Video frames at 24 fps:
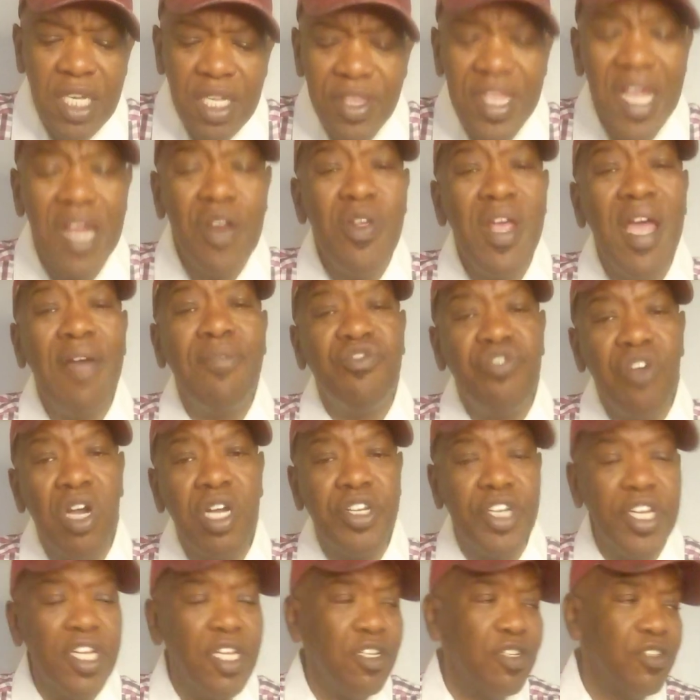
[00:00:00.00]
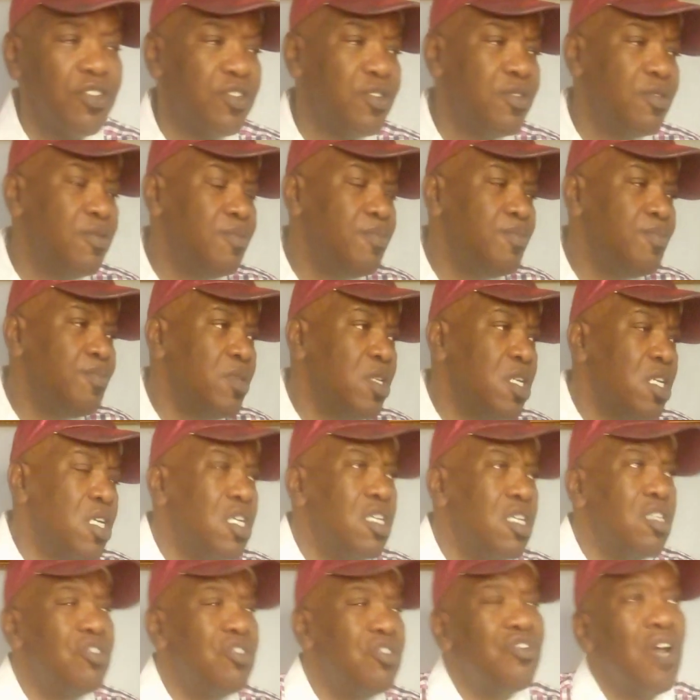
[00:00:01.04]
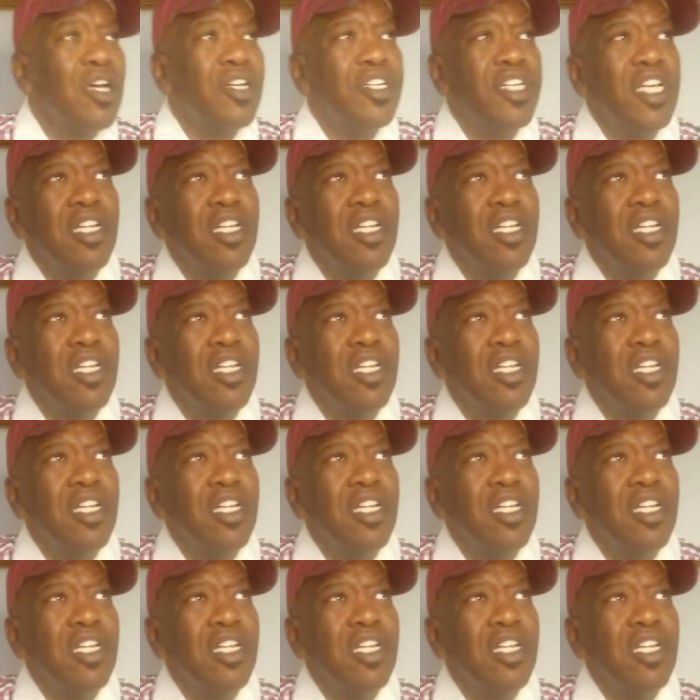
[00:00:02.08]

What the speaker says: Then you have drug dealers. Drug